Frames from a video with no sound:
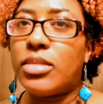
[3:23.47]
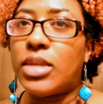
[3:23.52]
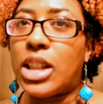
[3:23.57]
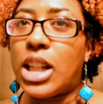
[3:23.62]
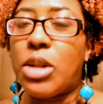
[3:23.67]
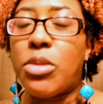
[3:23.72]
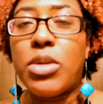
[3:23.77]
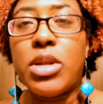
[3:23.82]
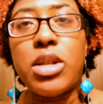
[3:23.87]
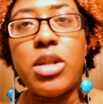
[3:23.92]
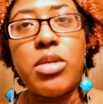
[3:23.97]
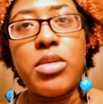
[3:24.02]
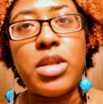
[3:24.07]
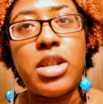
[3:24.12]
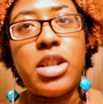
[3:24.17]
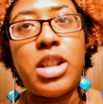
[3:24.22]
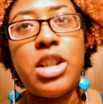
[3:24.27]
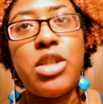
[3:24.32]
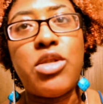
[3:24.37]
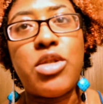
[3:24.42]
And that went along
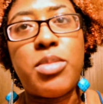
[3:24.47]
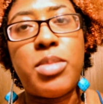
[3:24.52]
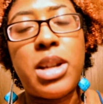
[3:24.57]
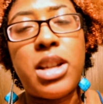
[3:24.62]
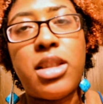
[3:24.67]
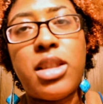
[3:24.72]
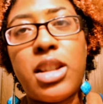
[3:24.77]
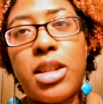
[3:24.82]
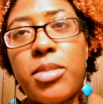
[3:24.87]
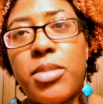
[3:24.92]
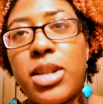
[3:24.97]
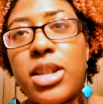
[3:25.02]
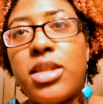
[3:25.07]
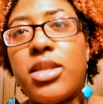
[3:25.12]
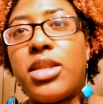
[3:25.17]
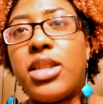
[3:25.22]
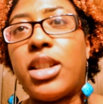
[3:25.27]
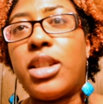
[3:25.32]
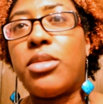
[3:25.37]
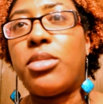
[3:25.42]
with the teacher's pet thing
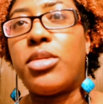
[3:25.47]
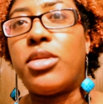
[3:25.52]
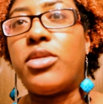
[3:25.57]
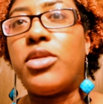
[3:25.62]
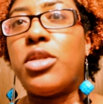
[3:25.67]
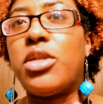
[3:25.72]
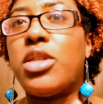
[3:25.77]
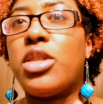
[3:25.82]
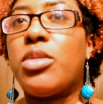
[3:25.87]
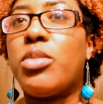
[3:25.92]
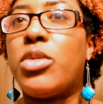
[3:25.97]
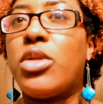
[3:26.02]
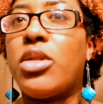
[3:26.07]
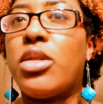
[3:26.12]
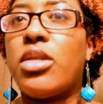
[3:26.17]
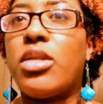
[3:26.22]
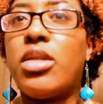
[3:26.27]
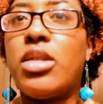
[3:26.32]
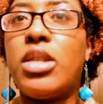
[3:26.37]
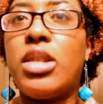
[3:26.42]
because I was very
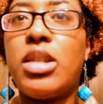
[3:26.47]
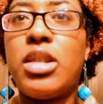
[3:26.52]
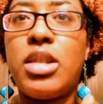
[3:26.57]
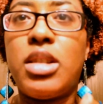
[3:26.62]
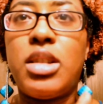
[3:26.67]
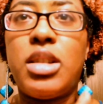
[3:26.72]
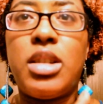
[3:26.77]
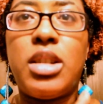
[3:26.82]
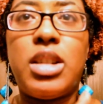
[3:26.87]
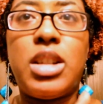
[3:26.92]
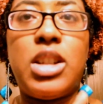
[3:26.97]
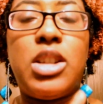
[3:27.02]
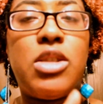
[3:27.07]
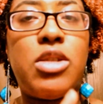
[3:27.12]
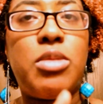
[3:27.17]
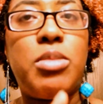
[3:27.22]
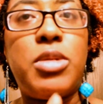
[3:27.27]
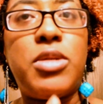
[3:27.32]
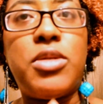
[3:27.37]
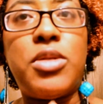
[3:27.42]
smart, you
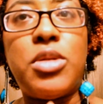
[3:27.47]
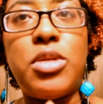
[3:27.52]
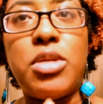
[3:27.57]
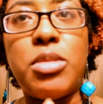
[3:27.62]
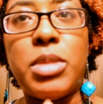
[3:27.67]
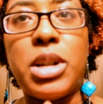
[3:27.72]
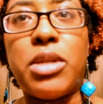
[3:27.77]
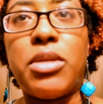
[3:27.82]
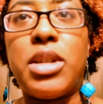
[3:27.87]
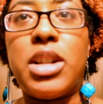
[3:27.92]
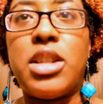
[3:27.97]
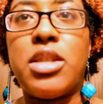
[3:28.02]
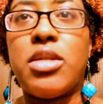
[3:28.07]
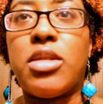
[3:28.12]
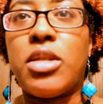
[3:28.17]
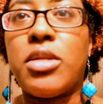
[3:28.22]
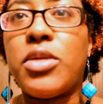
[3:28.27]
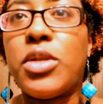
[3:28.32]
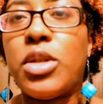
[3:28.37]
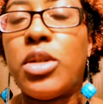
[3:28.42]
know, before my grades
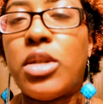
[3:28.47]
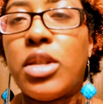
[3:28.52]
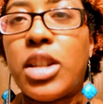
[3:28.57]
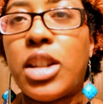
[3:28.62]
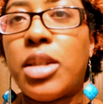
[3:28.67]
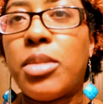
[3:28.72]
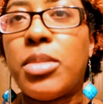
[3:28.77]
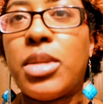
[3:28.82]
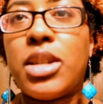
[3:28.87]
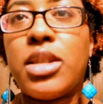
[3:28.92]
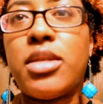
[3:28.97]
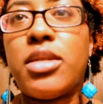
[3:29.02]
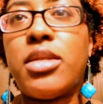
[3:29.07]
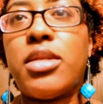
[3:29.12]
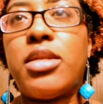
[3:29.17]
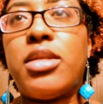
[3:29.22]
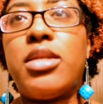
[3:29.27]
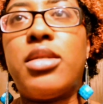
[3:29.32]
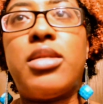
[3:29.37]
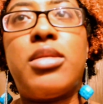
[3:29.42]
started falling
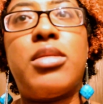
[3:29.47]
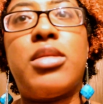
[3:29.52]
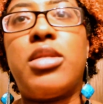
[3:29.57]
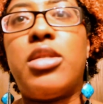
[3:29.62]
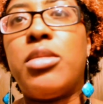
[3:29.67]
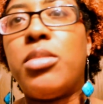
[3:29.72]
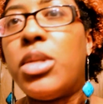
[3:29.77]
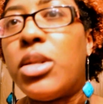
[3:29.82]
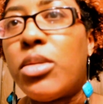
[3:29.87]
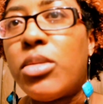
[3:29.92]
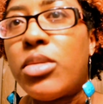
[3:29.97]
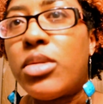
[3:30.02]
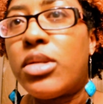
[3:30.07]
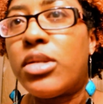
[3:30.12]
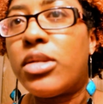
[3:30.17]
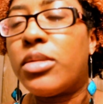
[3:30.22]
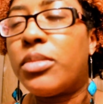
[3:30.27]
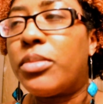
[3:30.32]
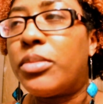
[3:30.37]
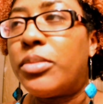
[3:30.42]
because the
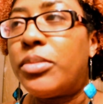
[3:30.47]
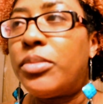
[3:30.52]
abuse.